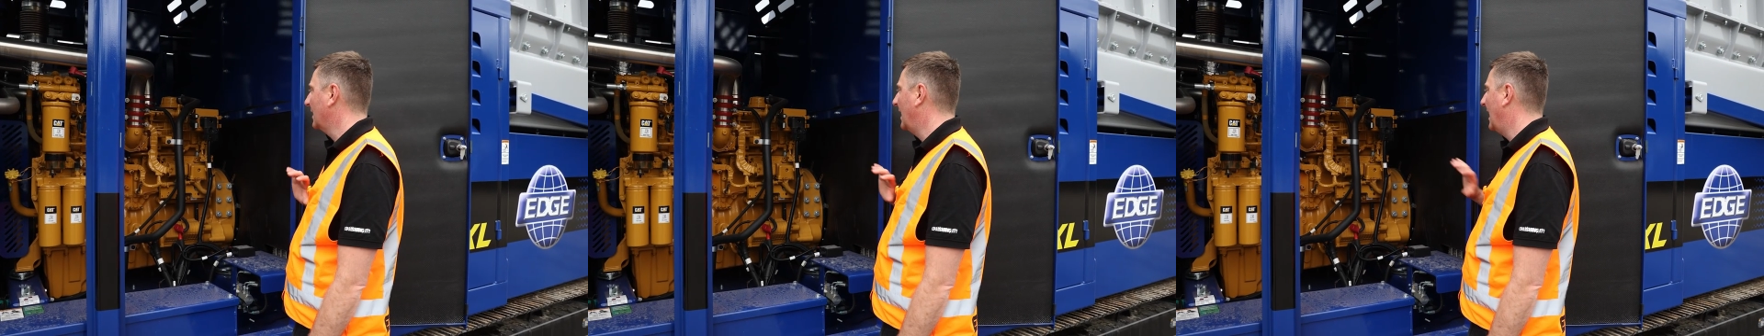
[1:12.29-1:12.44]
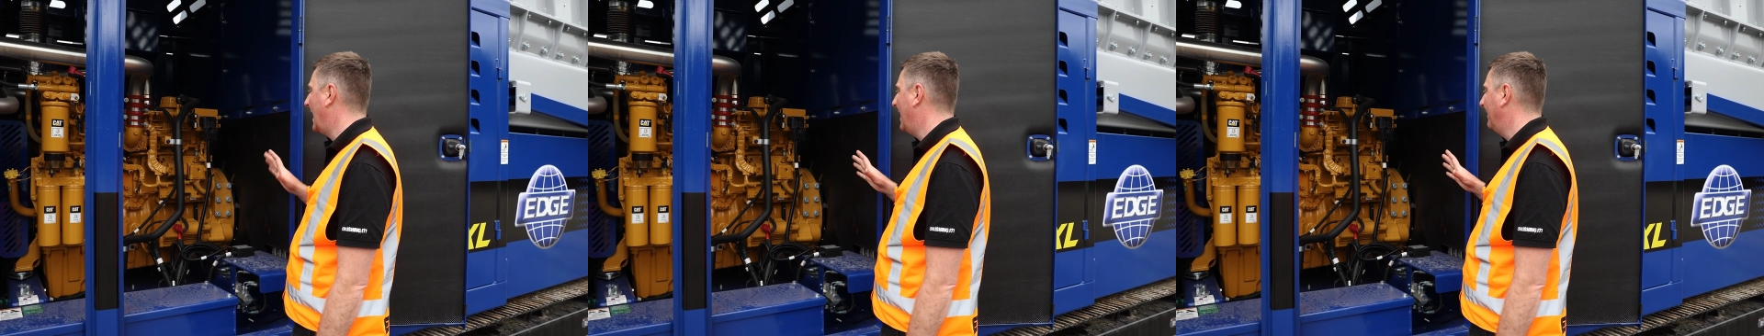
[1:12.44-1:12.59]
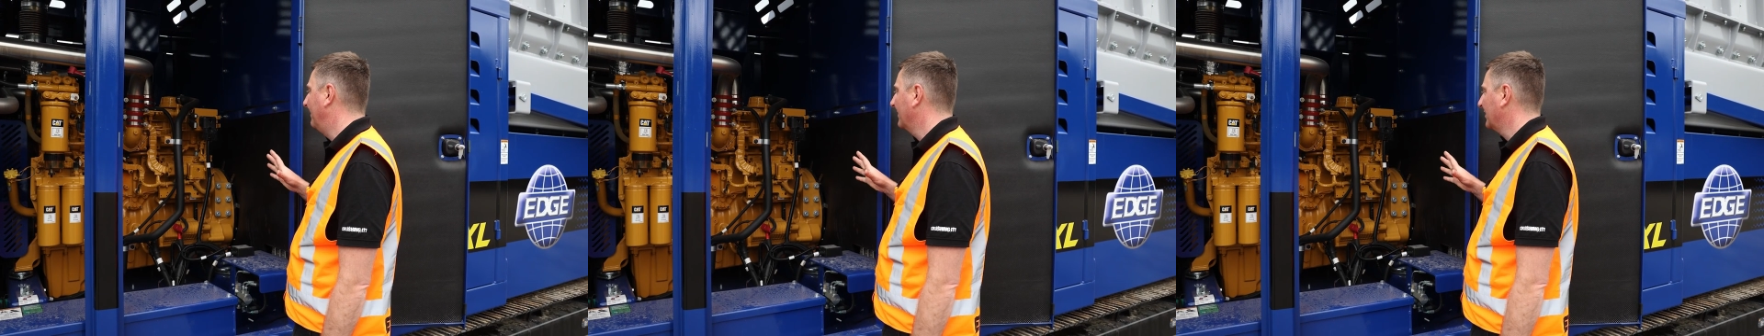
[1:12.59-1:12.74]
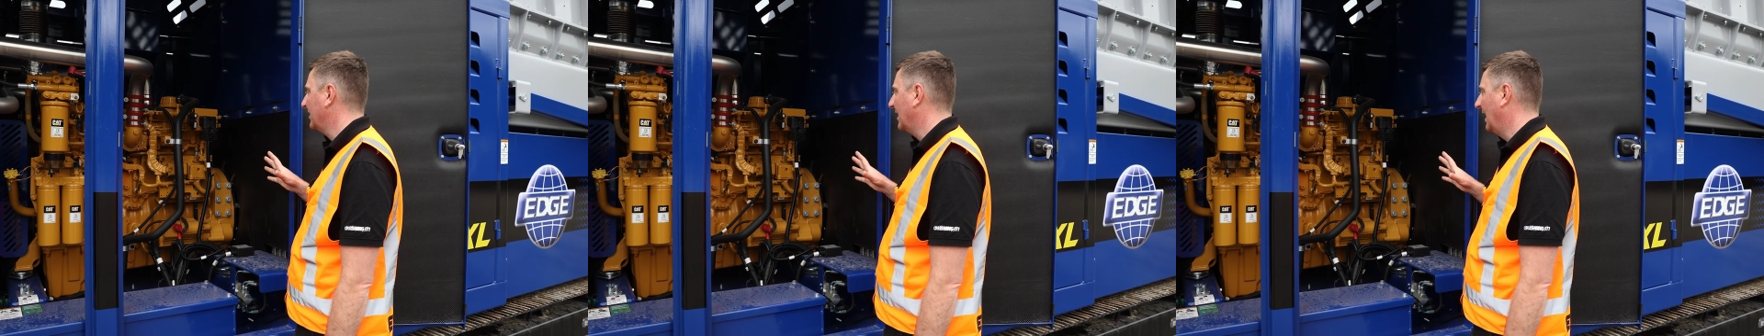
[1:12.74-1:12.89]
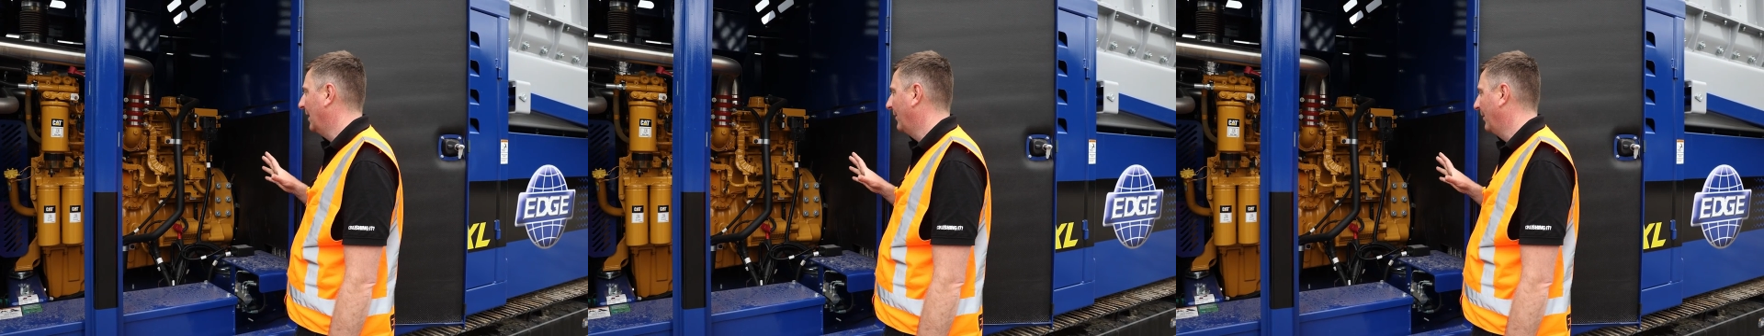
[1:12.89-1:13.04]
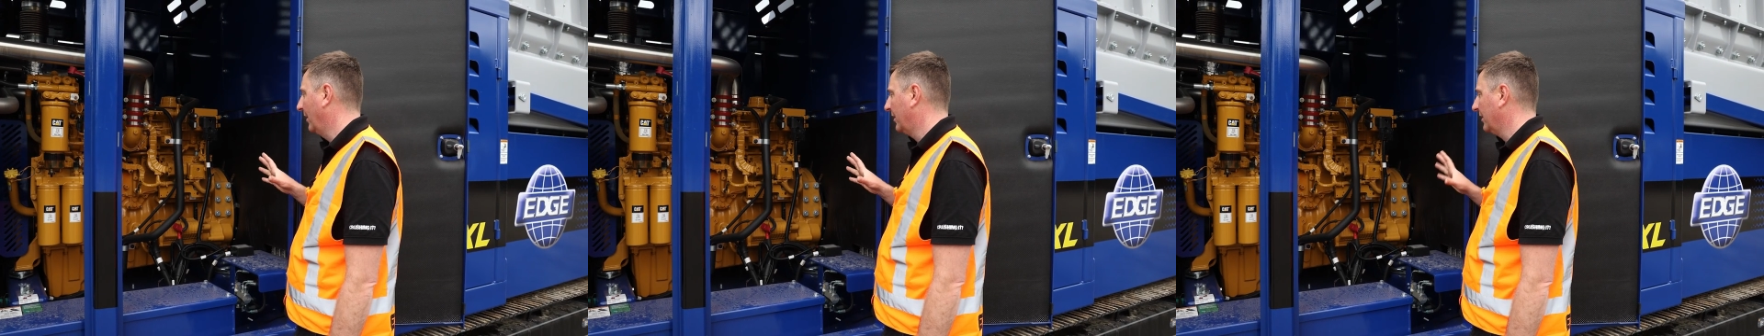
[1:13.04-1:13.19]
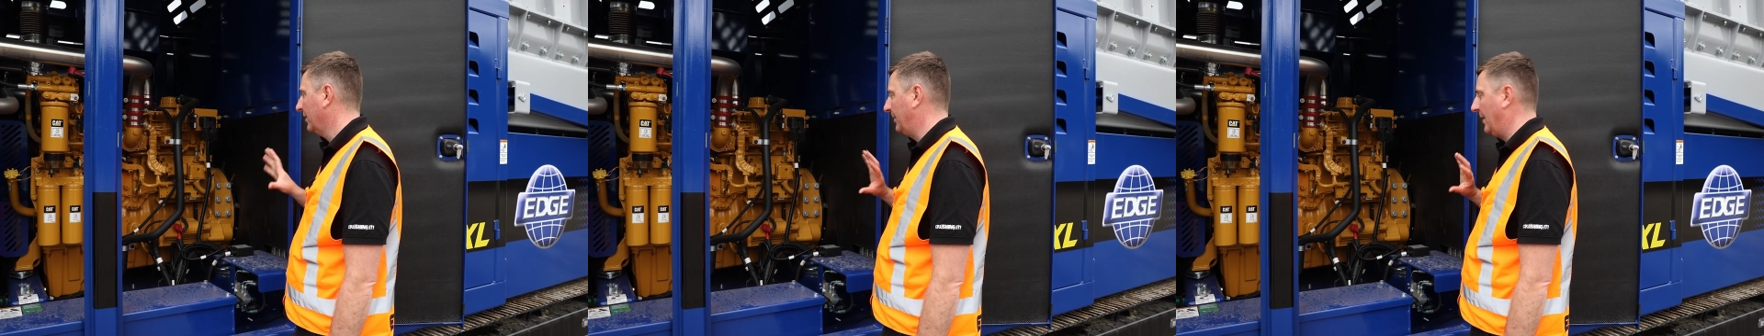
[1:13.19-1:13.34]
So here
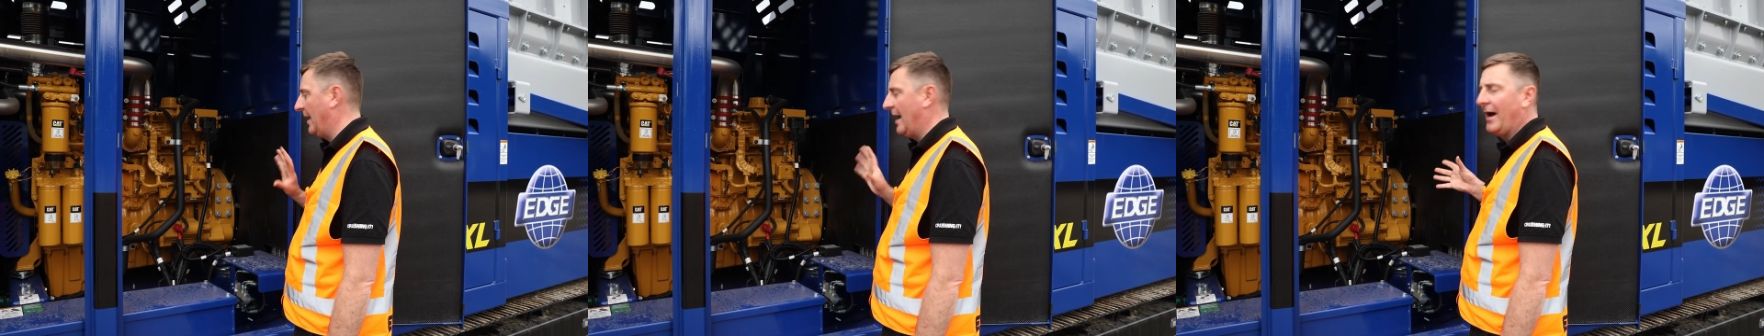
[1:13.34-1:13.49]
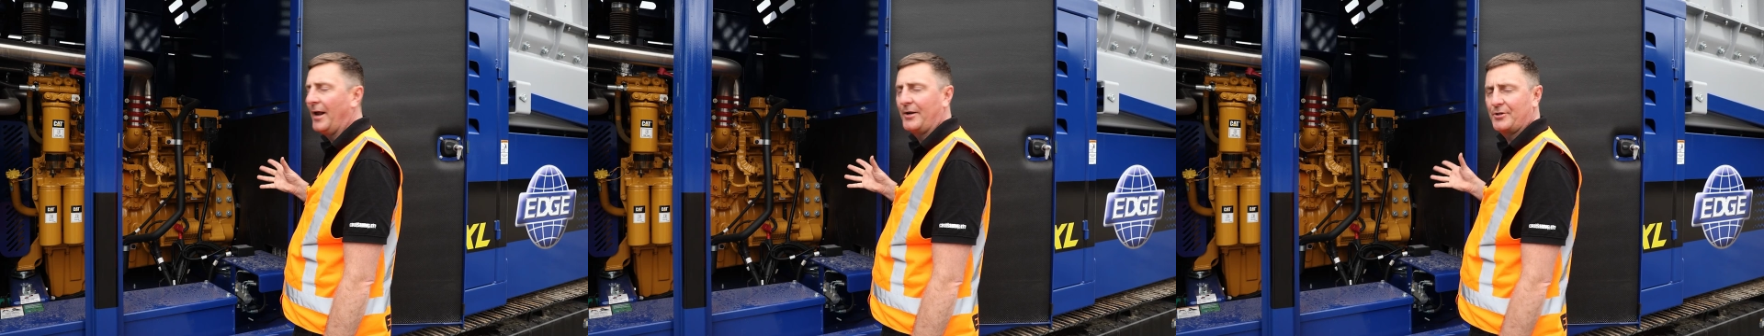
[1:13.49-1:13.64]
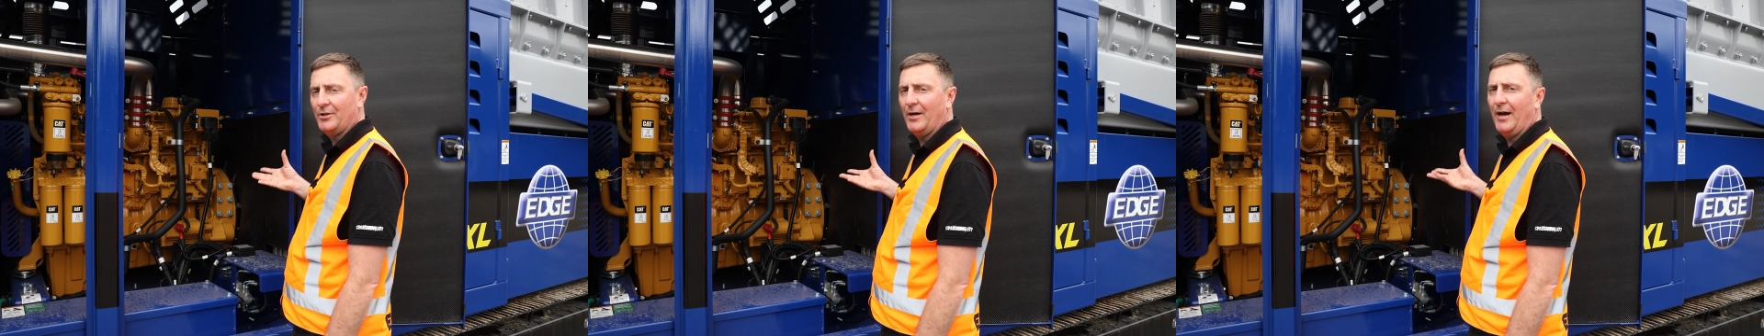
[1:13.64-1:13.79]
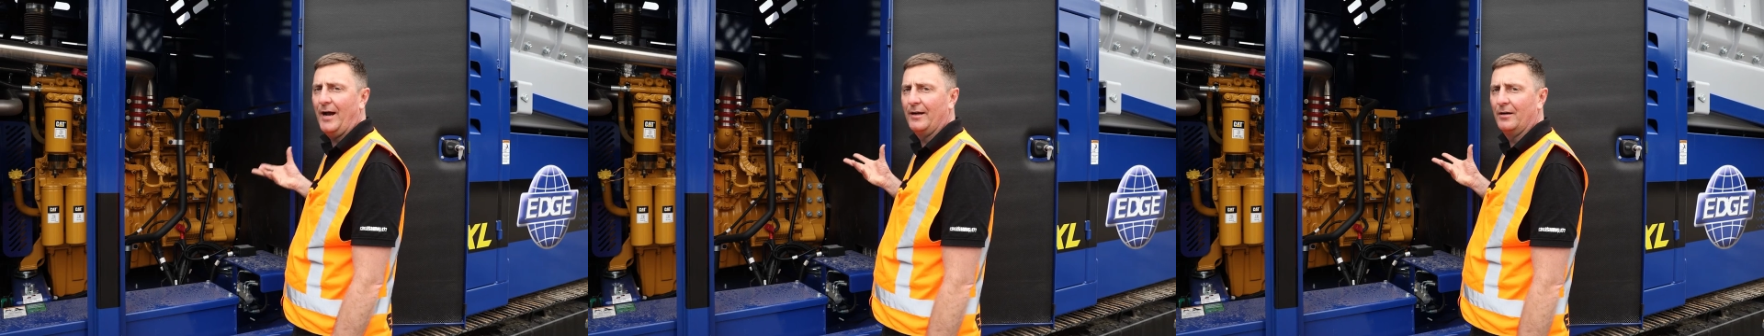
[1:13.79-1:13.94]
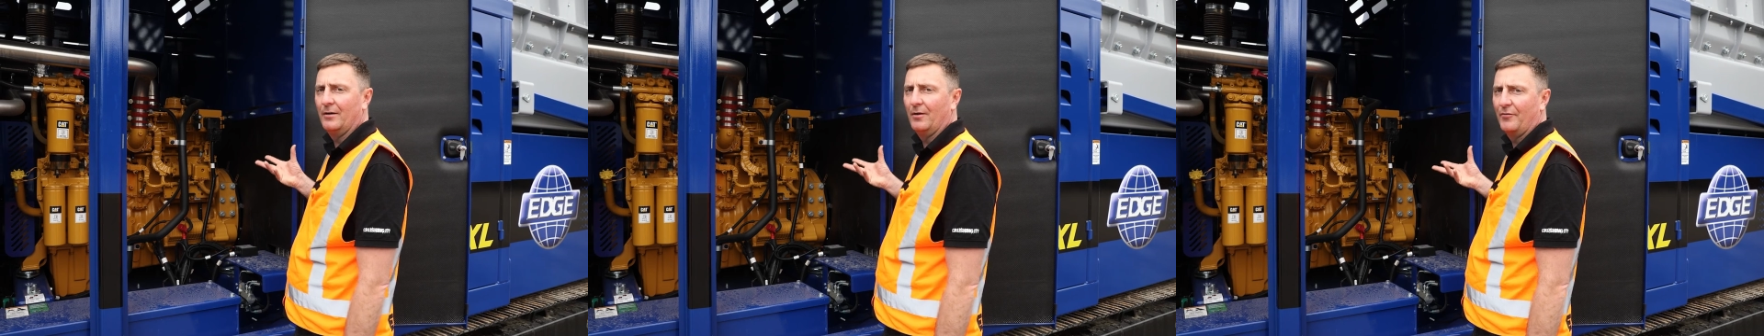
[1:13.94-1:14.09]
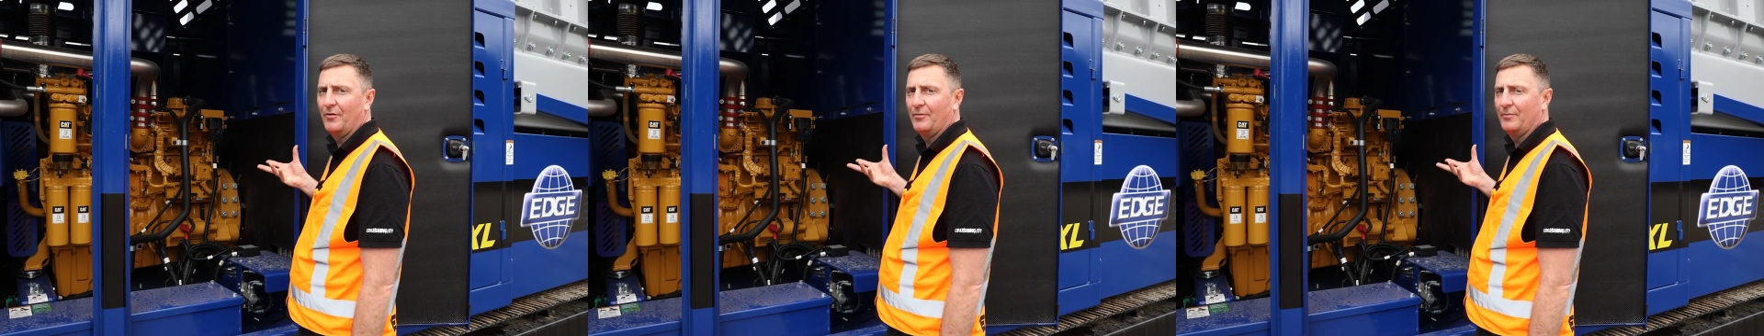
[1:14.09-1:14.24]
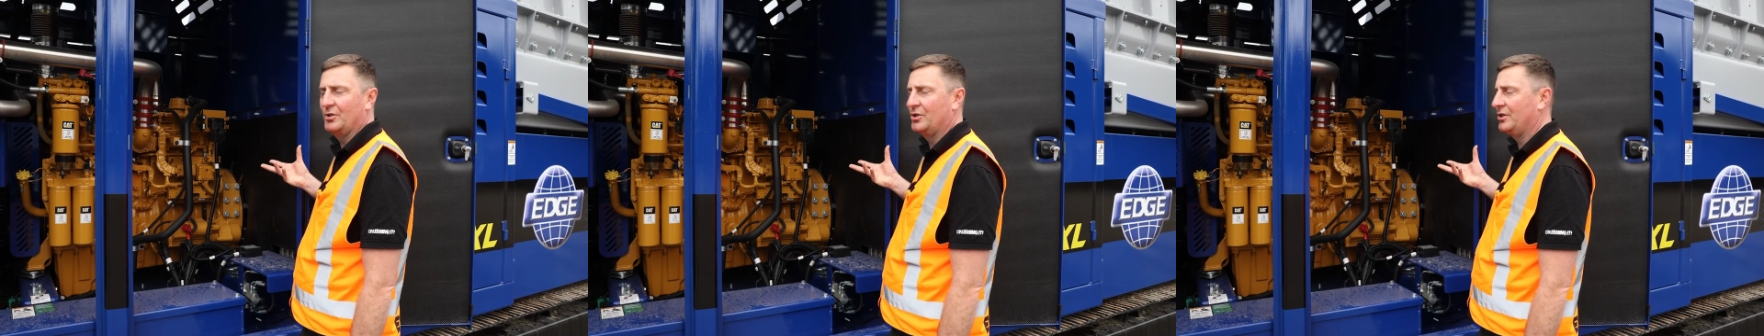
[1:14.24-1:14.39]
we look at the powertrain
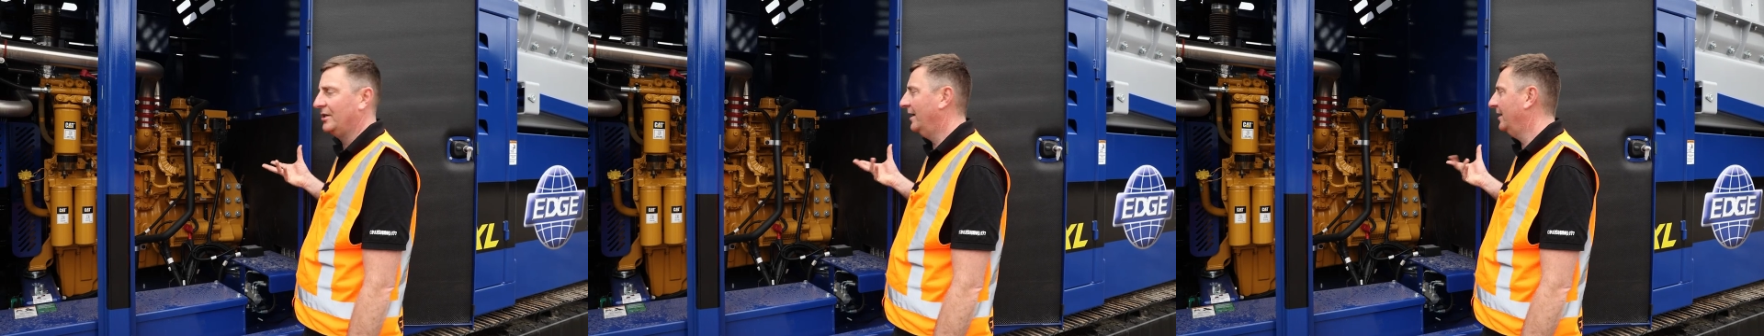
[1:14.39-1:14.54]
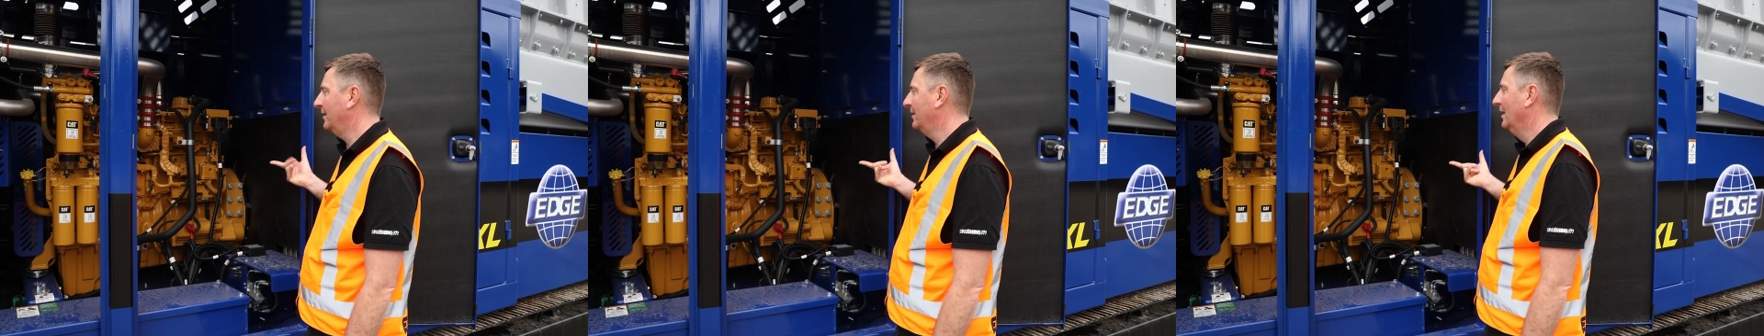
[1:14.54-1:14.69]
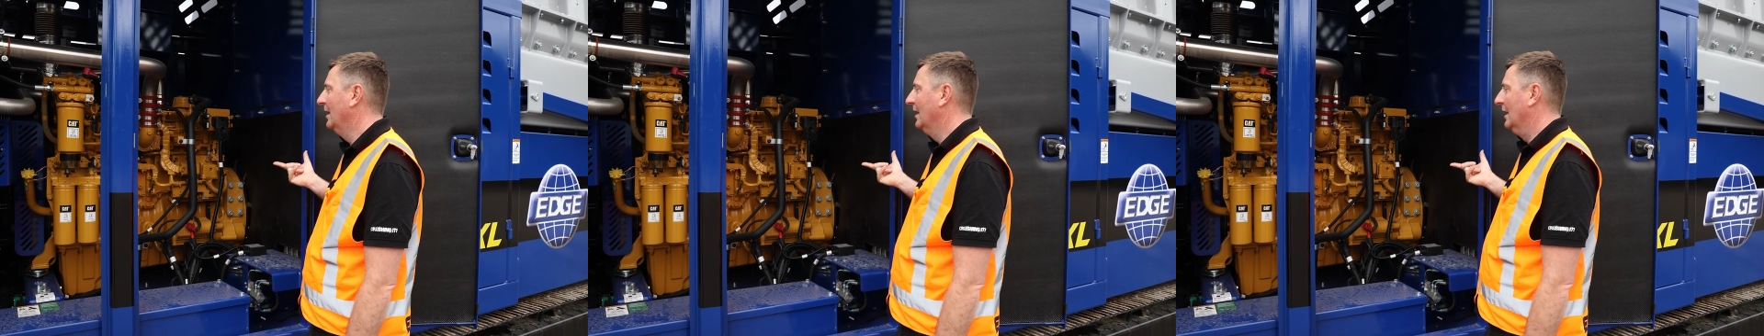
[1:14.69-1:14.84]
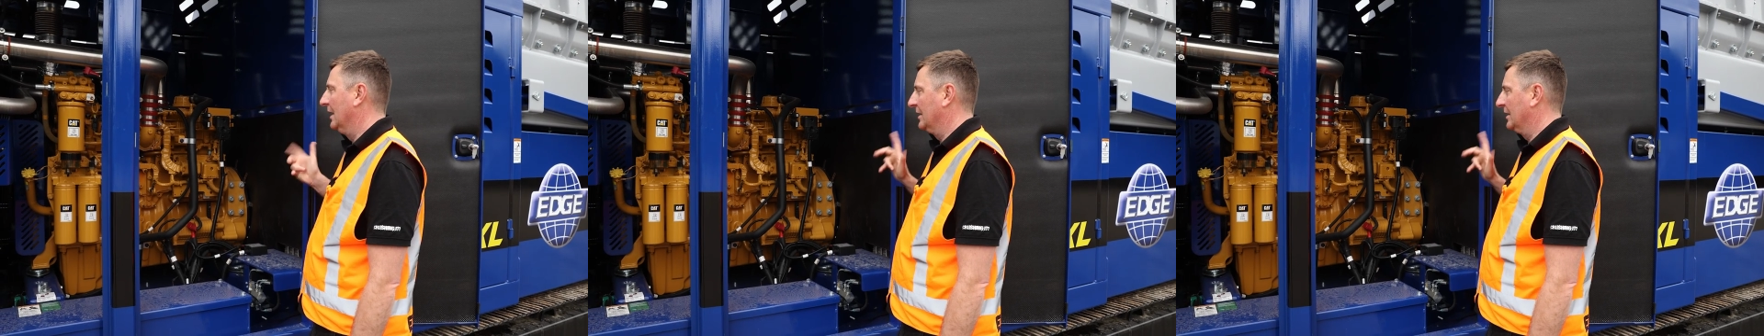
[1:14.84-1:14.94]
of the machine.